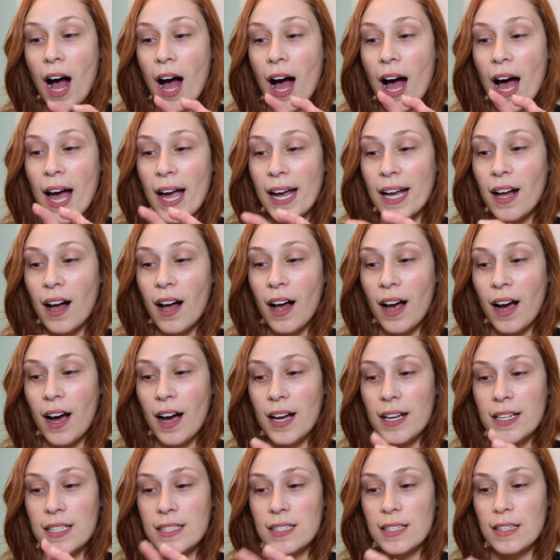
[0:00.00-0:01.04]
I got
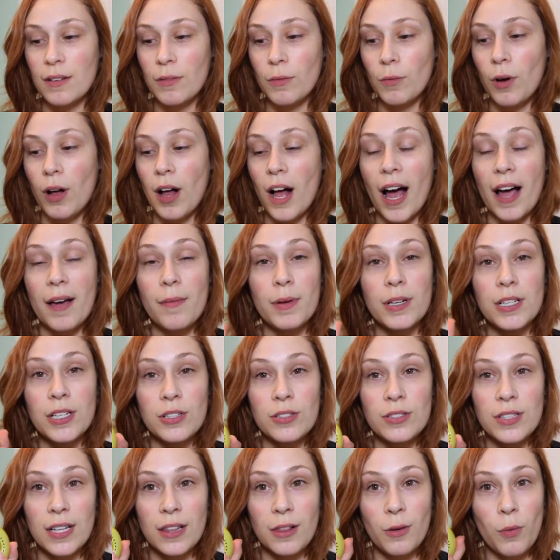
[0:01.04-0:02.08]
us, well, I've been
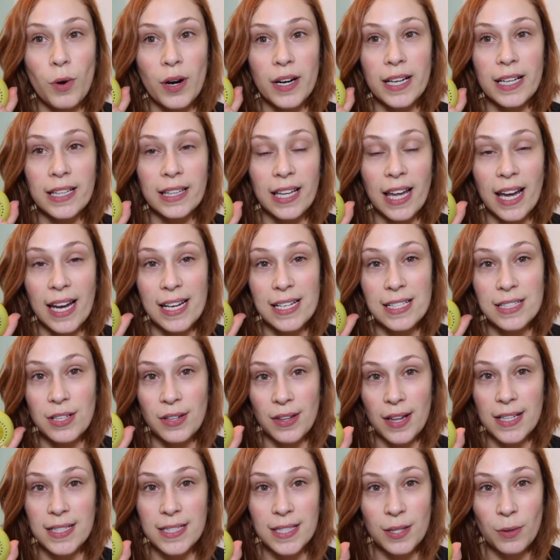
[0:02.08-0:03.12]
using the one in light, so
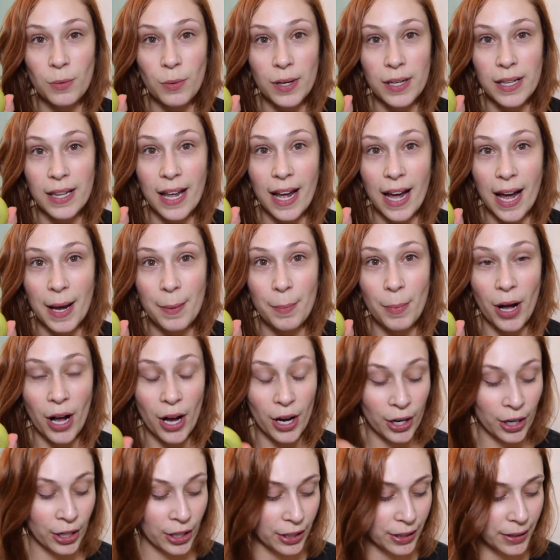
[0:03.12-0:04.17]
that's the one that I
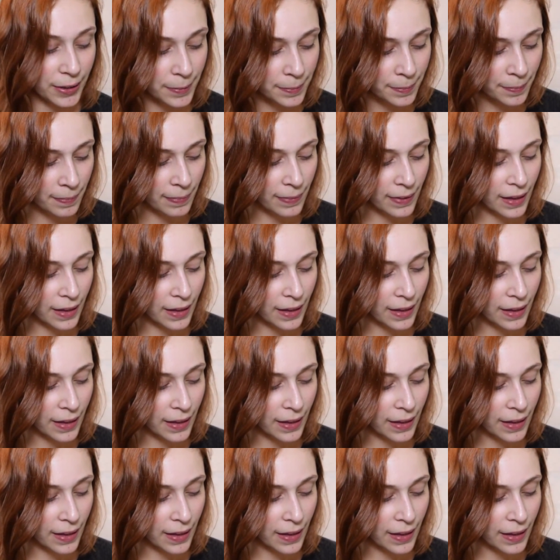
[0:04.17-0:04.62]
bought her.